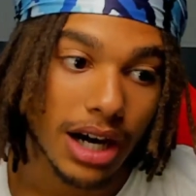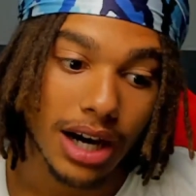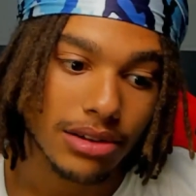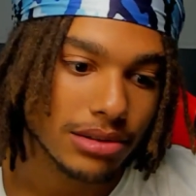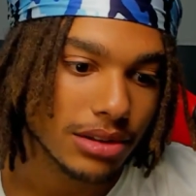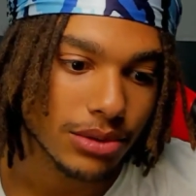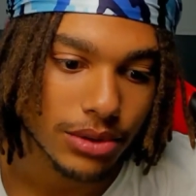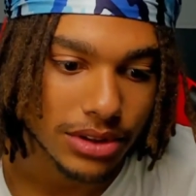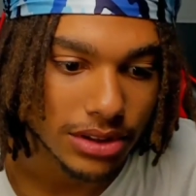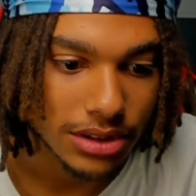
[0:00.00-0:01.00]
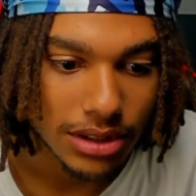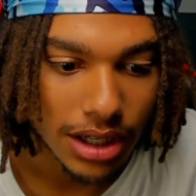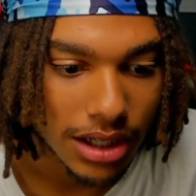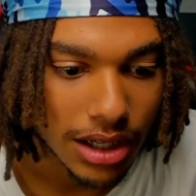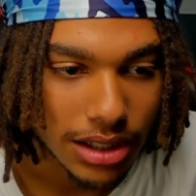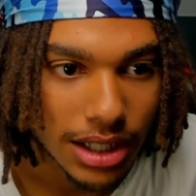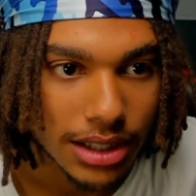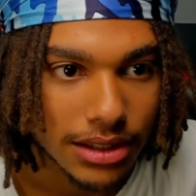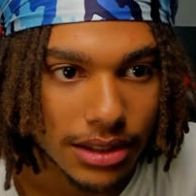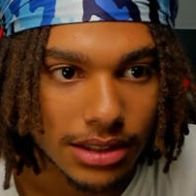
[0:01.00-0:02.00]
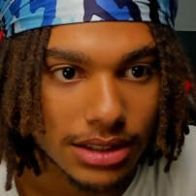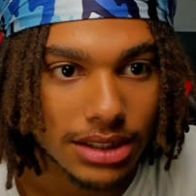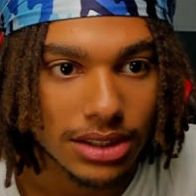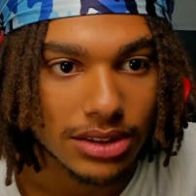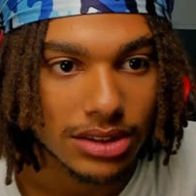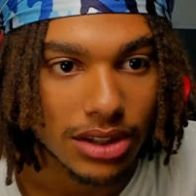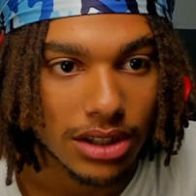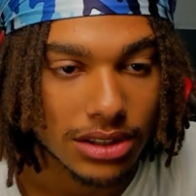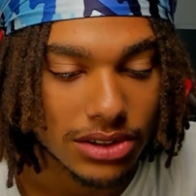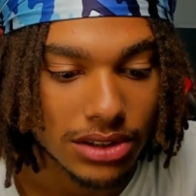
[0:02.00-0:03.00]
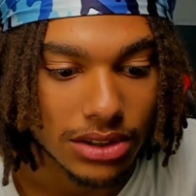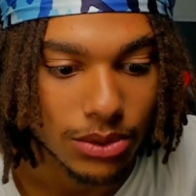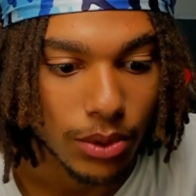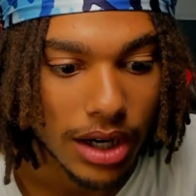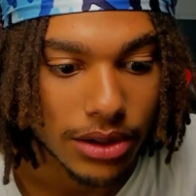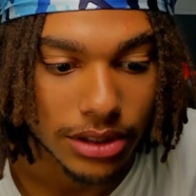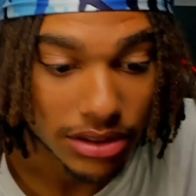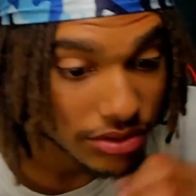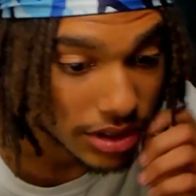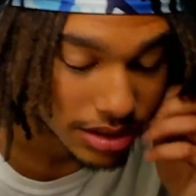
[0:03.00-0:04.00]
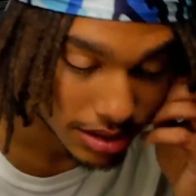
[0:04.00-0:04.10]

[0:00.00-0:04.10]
I don't know what to, like, this is honestly wild as fuck.